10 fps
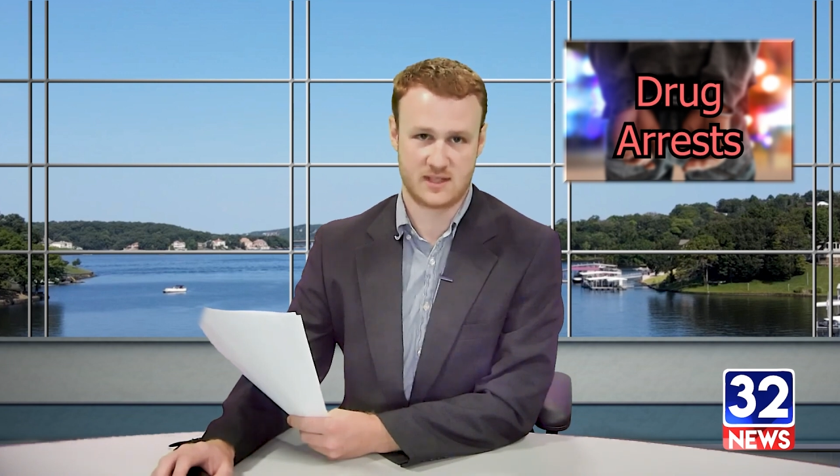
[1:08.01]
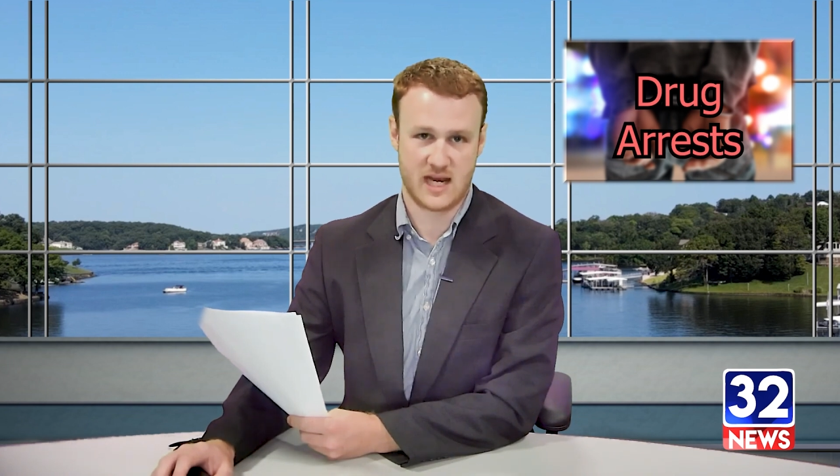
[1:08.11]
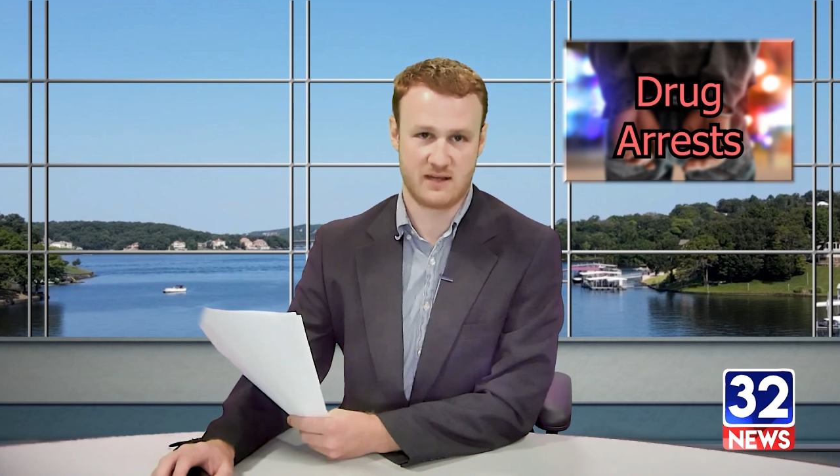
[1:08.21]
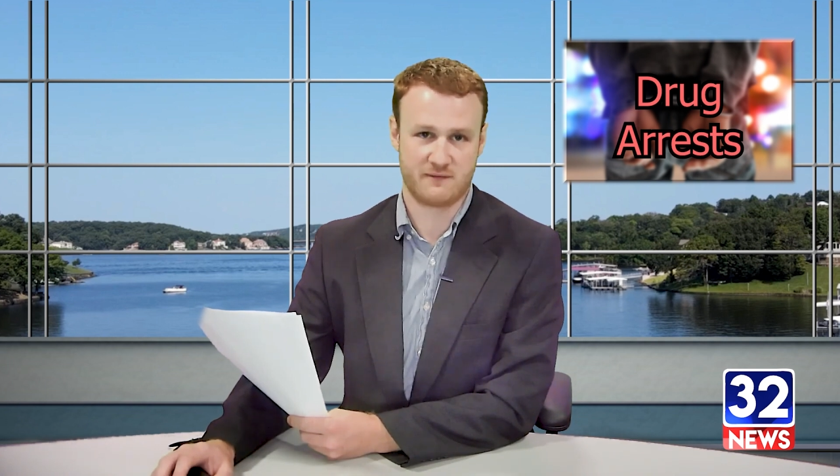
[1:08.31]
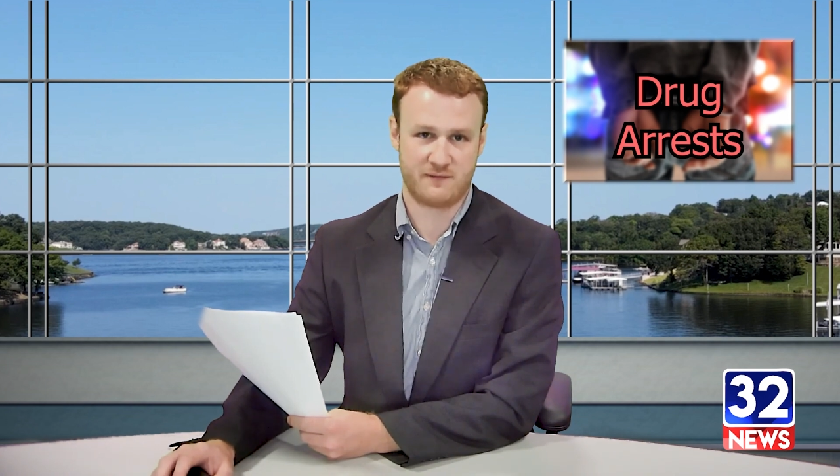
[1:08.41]

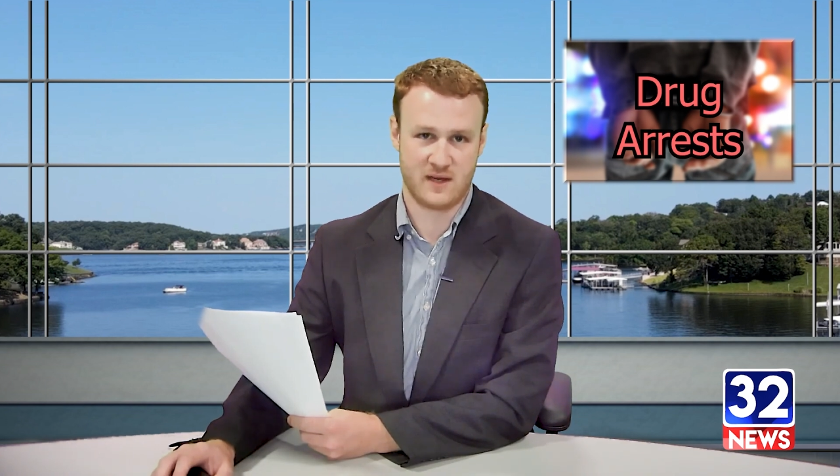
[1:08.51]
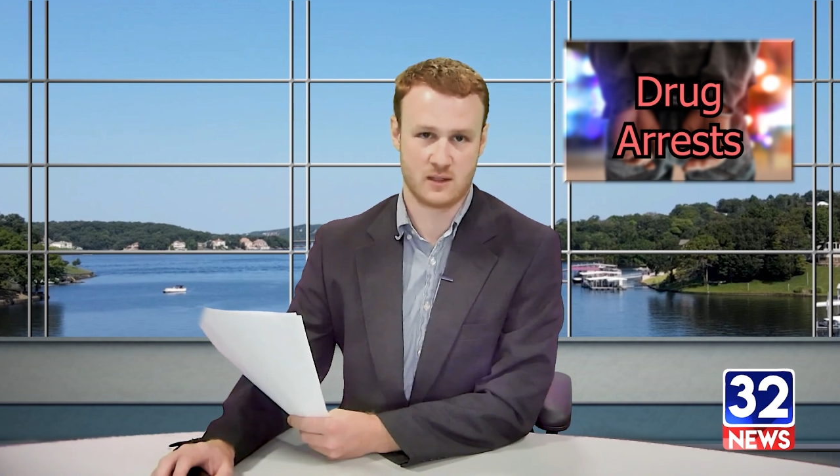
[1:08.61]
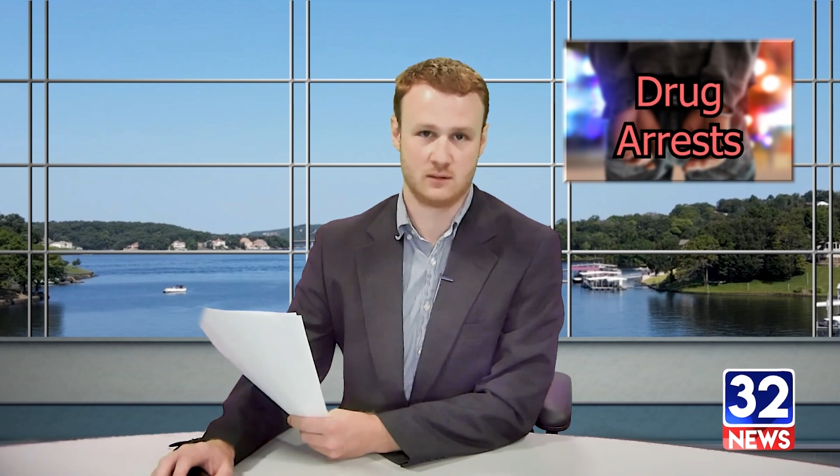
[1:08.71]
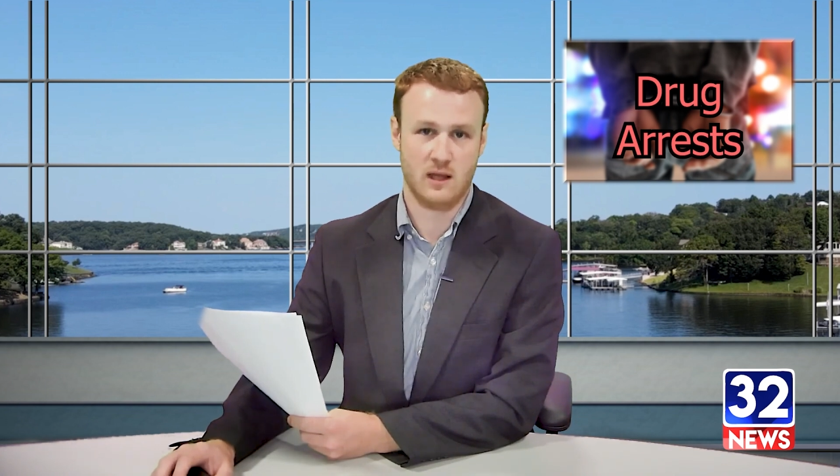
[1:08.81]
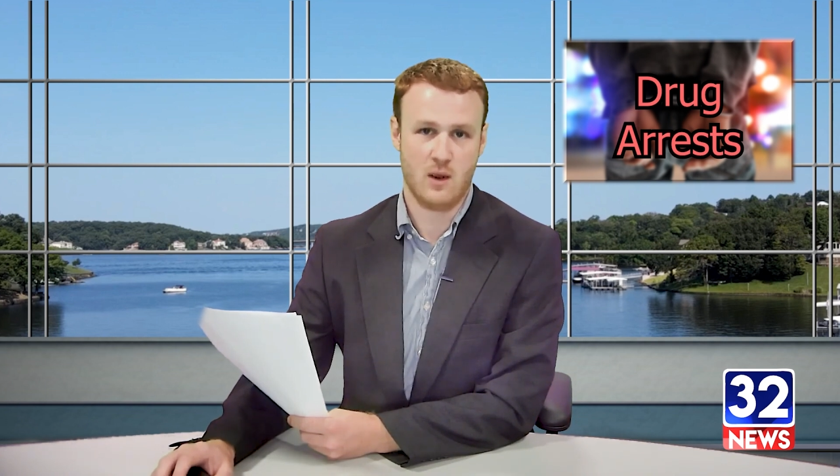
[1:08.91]
containing
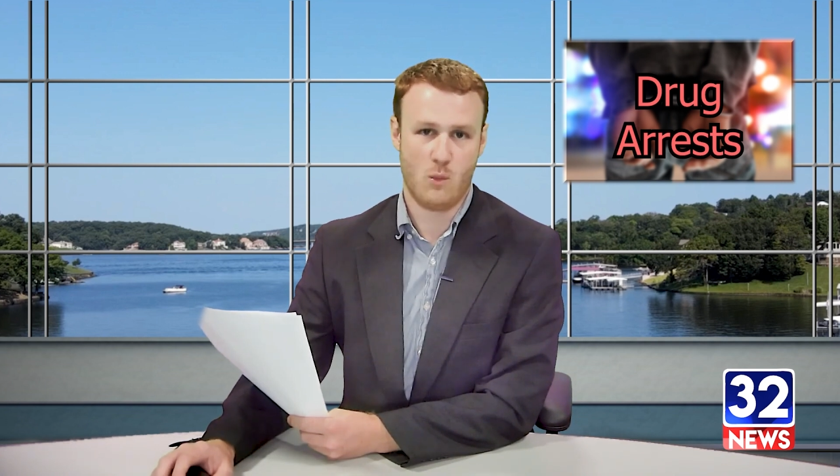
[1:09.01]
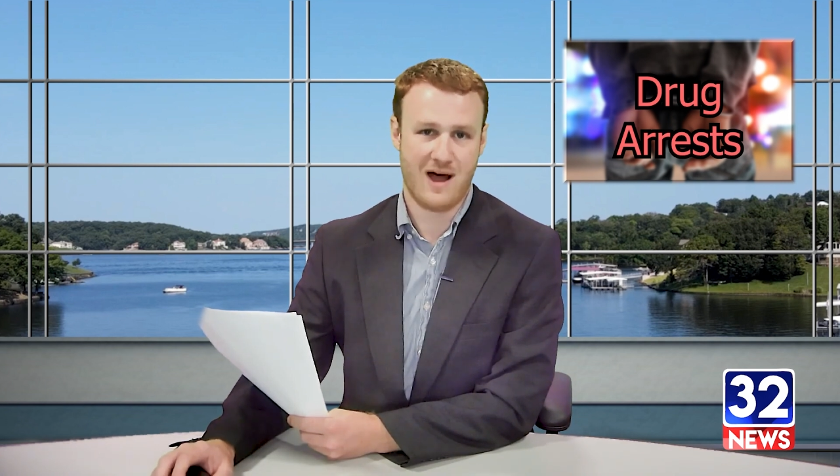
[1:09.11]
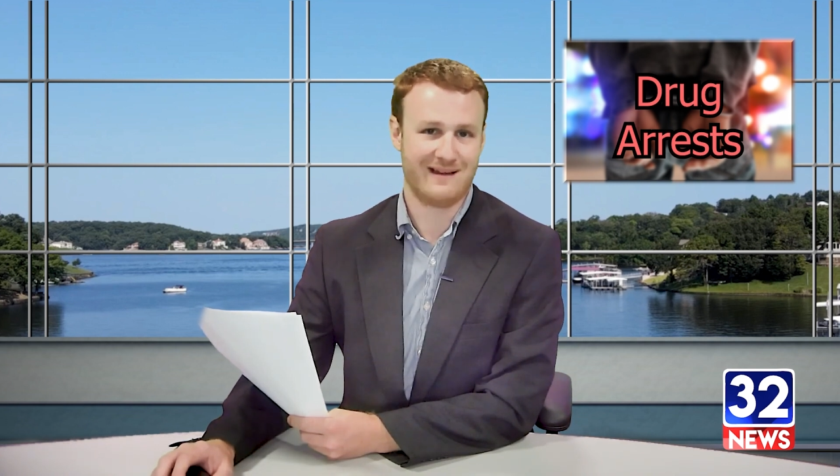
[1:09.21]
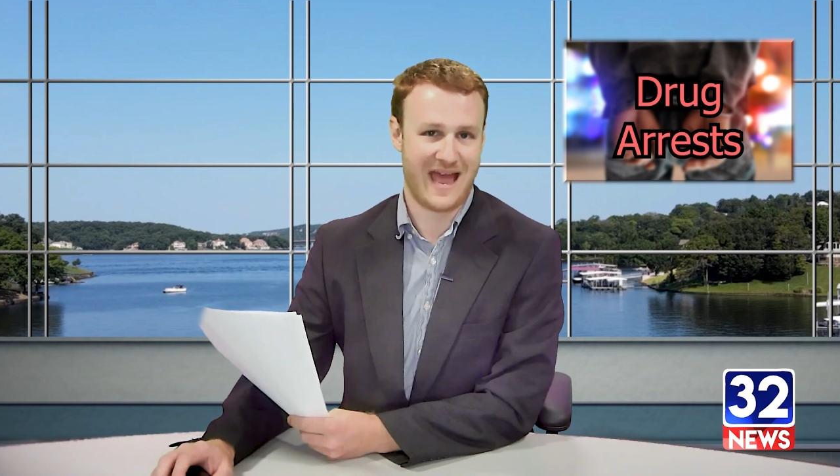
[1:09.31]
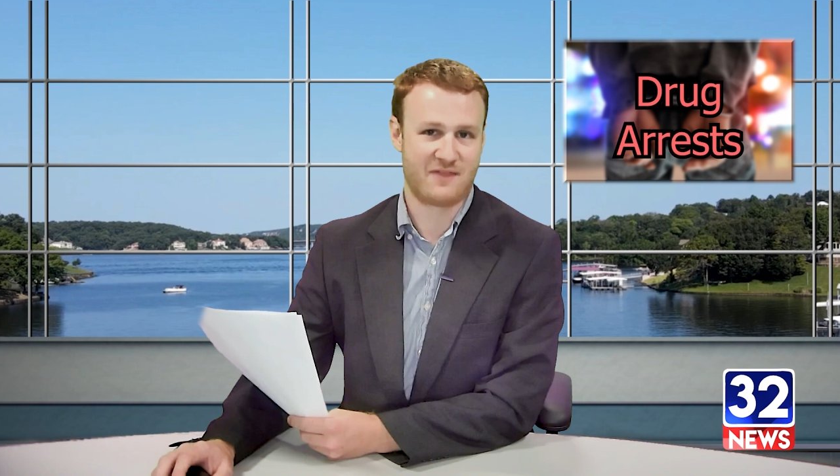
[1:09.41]
fentanyl
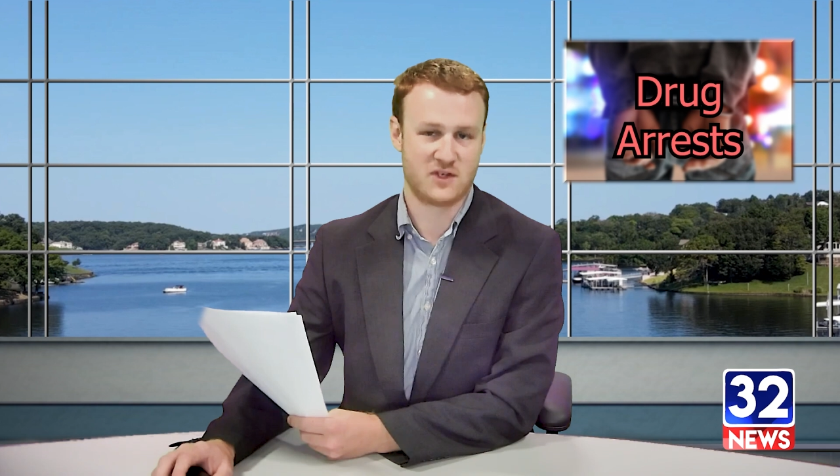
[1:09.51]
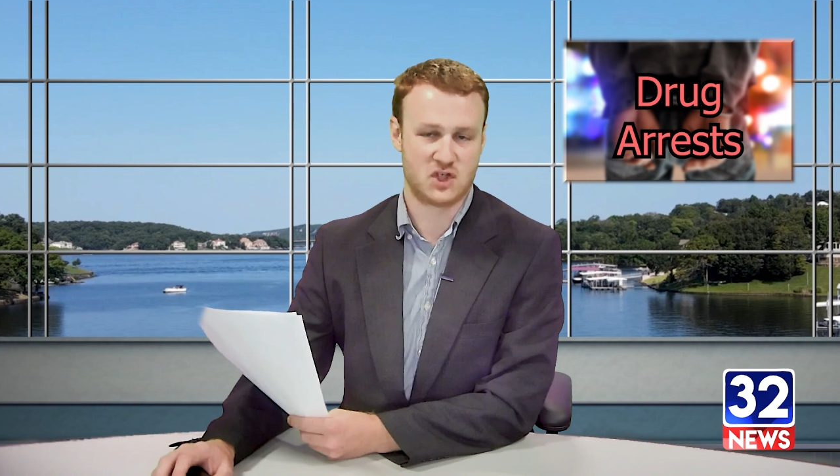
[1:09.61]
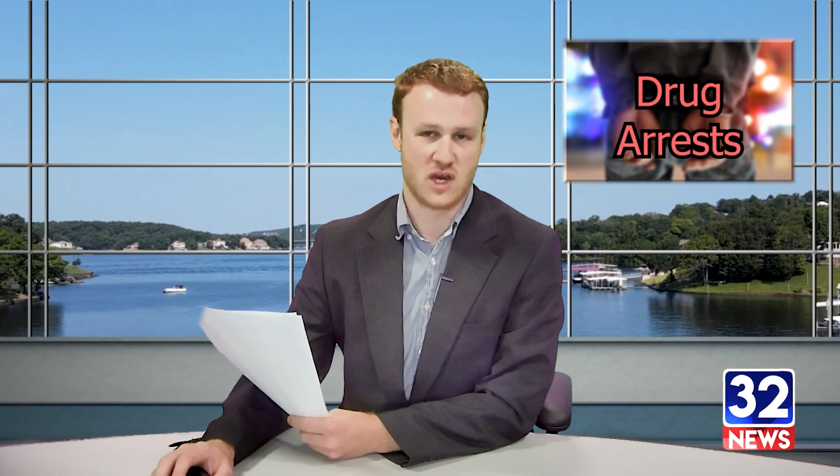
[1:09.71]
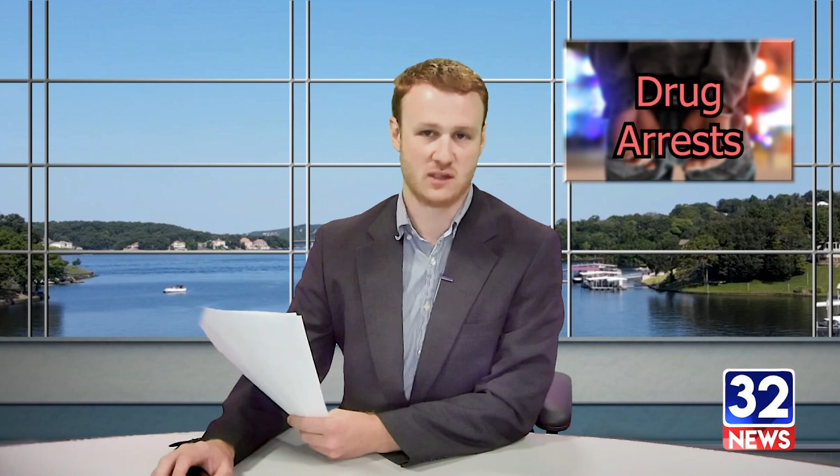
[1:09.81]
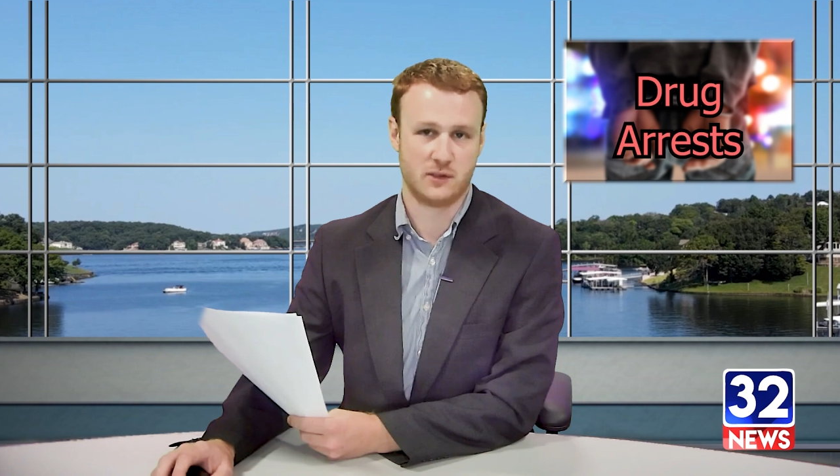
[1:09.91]
while
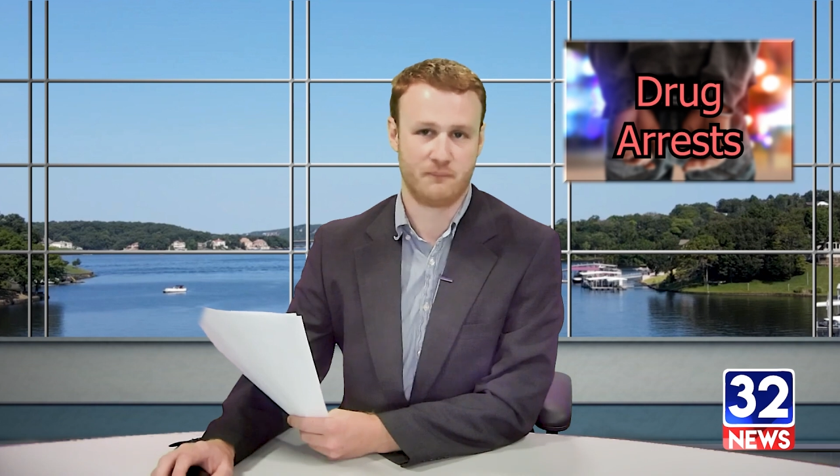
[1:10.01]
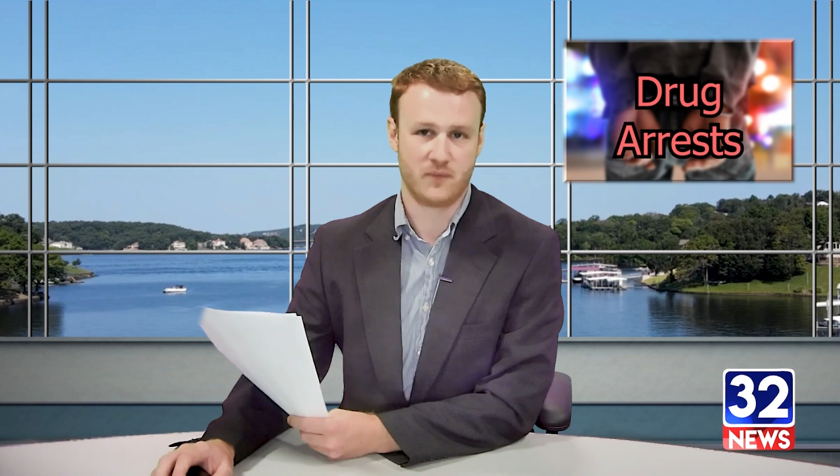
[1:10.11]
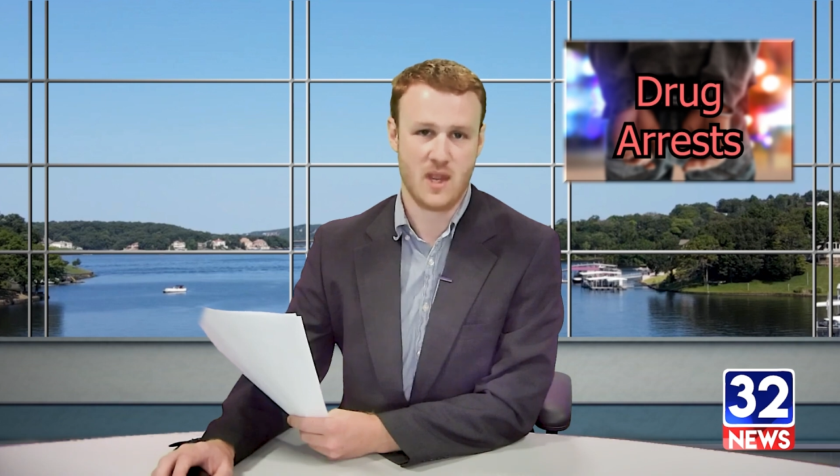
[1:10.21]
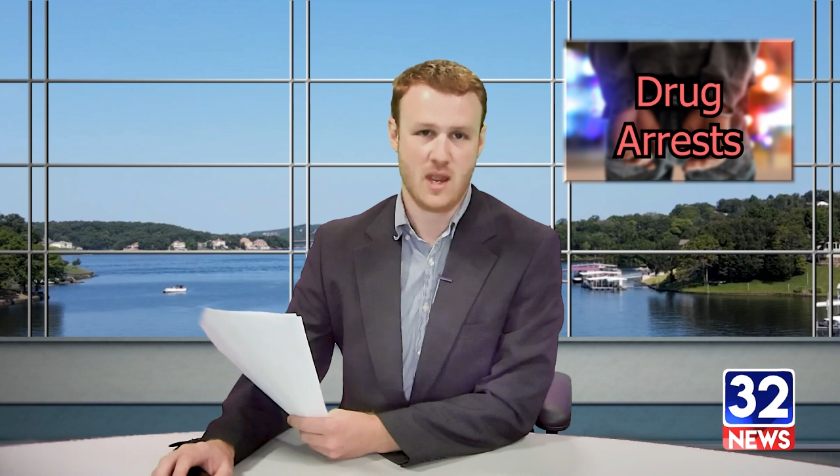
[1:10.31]
at the jail.